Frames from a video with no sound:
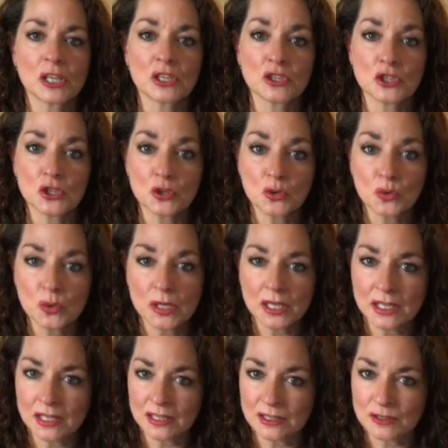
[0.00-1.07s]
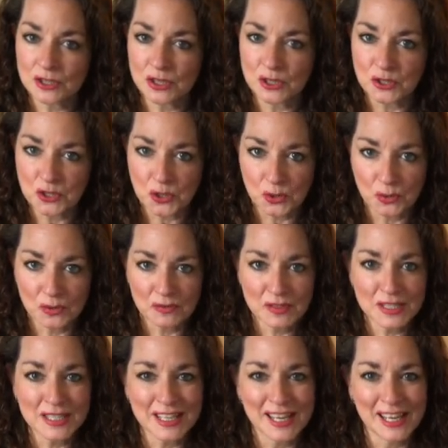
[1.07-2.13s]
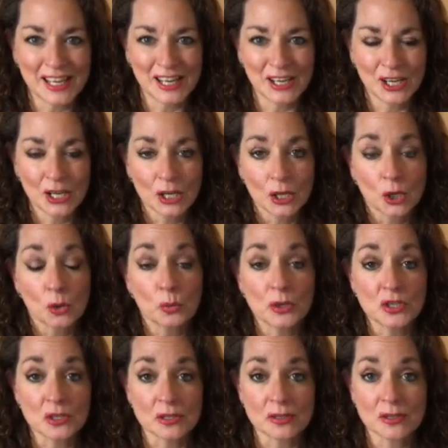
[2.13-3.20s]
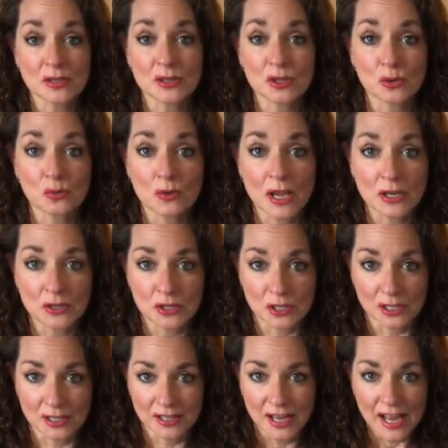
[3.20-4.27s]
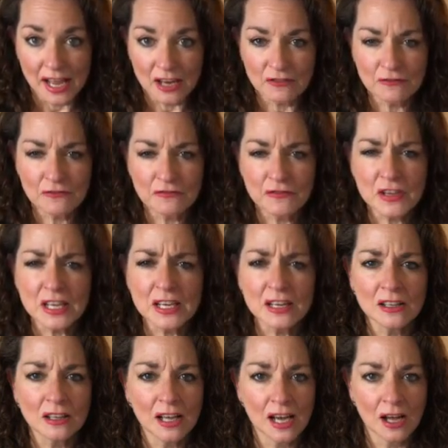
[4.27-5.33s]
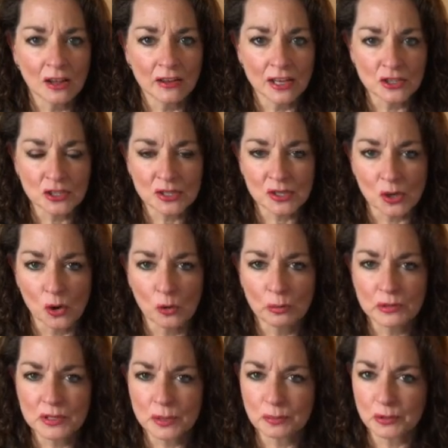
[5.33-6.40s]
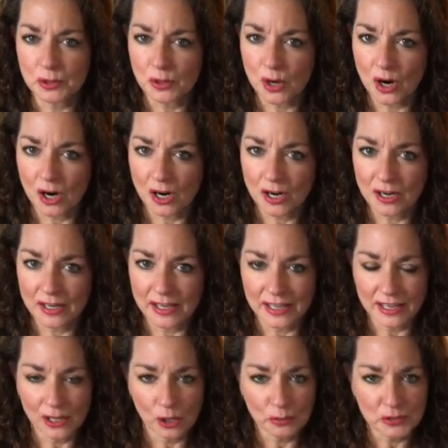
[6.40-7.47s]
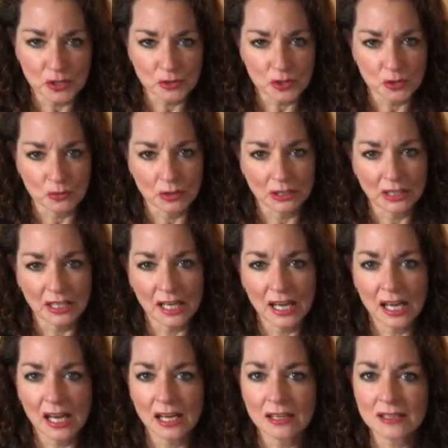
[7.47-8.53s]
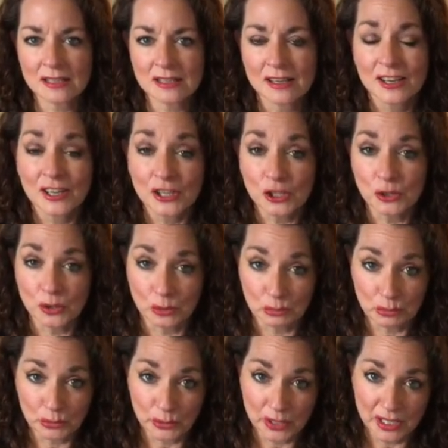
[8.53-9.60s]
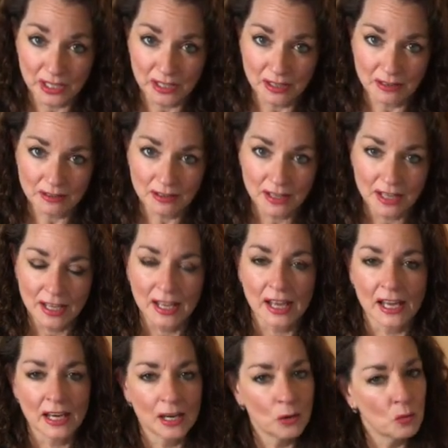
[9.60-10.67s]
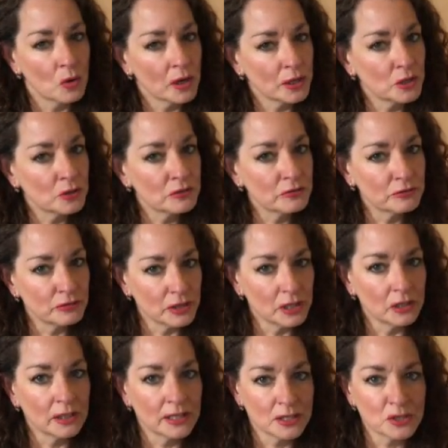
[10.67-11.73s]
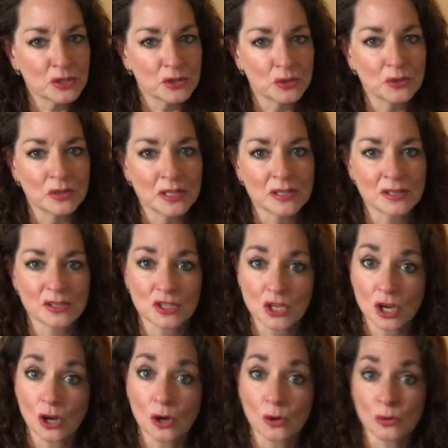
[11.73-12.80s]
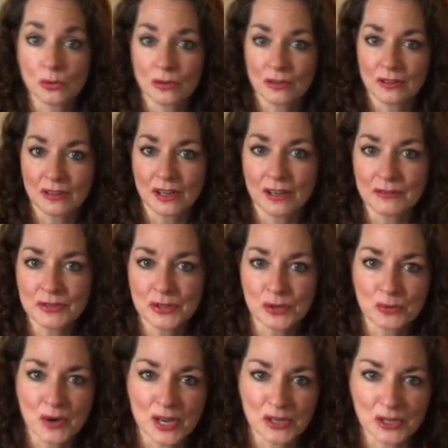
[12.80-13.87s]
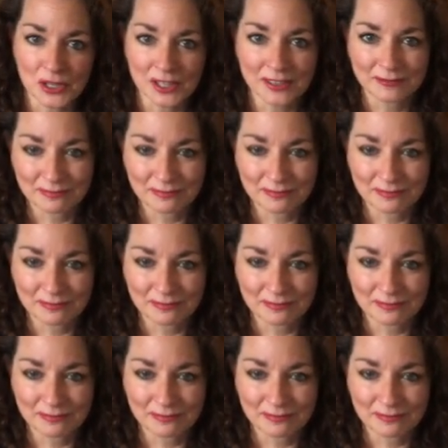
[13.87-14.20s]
can tune in to the tone of the day, which is surrender. And feel how that just opens up your heart. It helps you to relax. You can breathe. And I want you to feel into this tone of surrender.